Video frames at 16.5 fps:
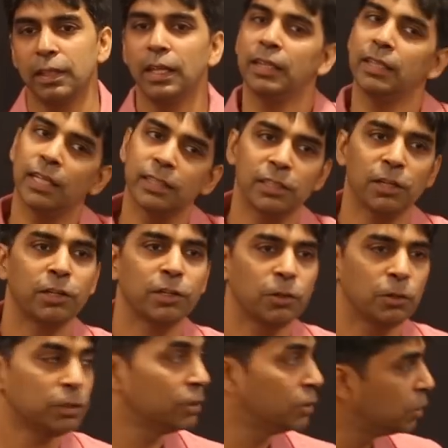and that's how it
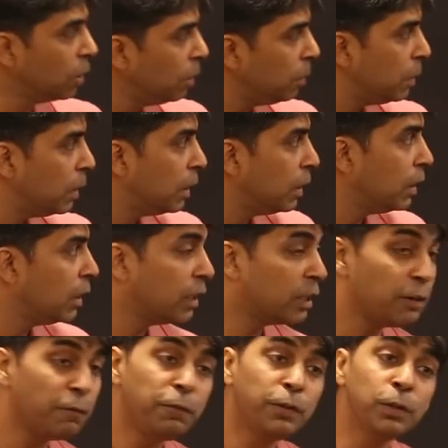goes. So
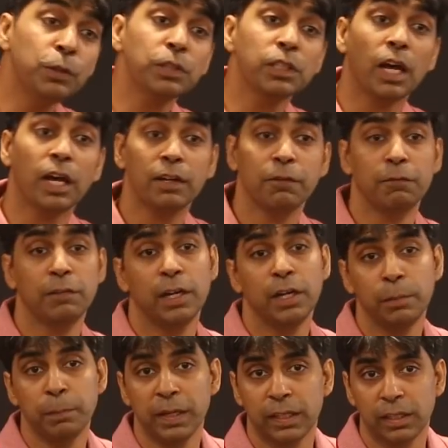reviews are a
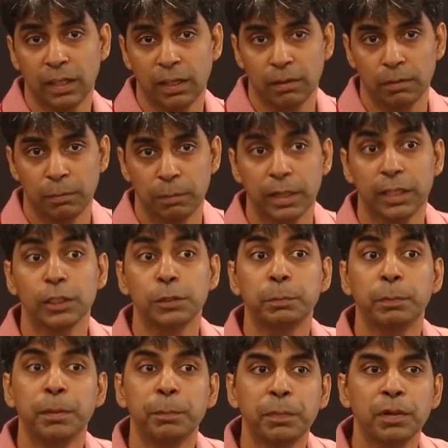very big thing because
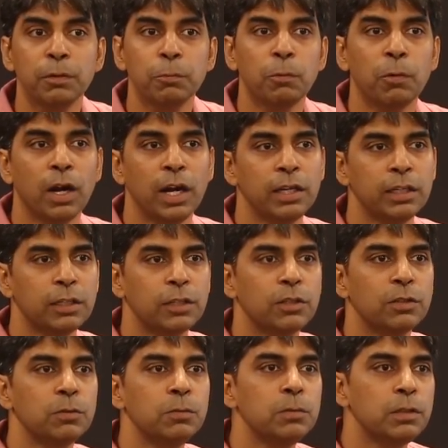people want
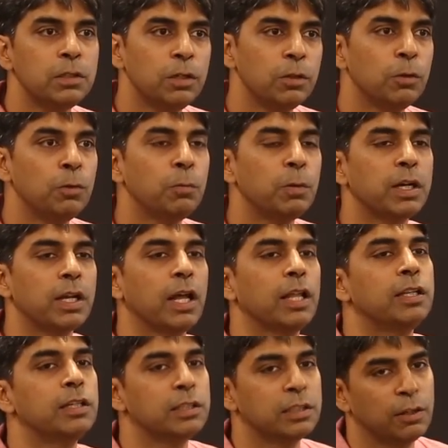to know what
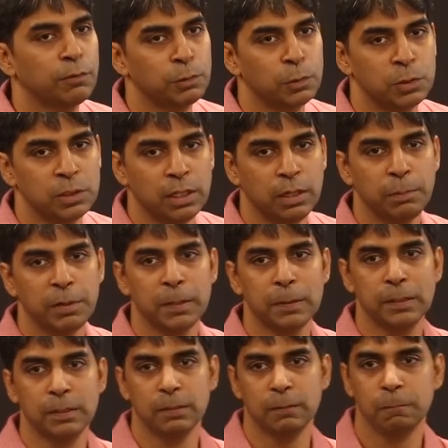others have to say about
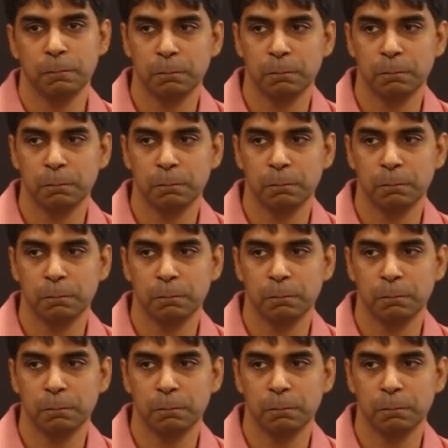it,